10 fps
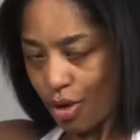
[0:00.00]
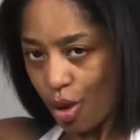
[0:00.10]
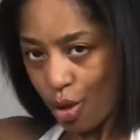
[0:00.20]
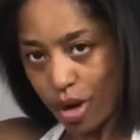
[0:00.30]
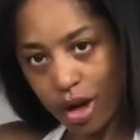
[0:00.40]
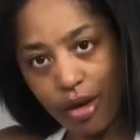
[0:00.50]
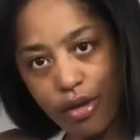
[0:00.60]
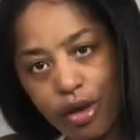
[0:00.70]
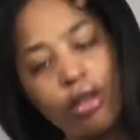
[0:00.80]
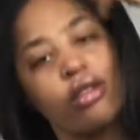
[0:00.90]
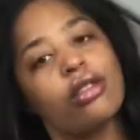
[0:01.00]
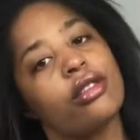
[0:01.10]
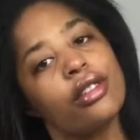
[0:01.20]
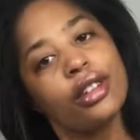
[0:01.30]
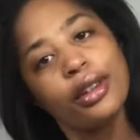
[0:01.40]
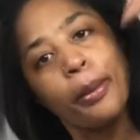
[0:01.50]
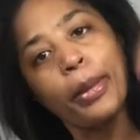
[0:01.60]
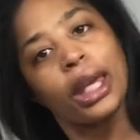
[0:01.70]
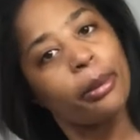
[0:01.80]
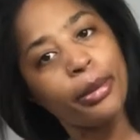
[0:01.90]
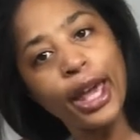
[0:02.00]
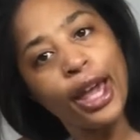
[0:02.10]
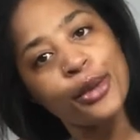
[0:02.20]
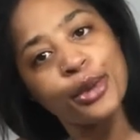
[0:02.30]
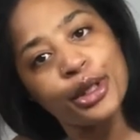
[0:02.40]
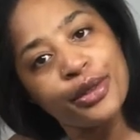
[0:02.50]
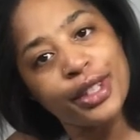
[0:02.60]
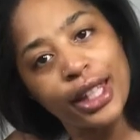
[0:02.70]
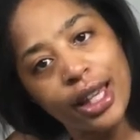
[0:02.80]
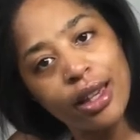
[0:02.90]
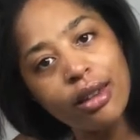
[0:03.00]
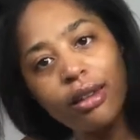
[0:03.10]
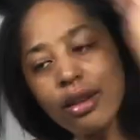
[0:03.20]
Or whatever Big Bad Wolf said.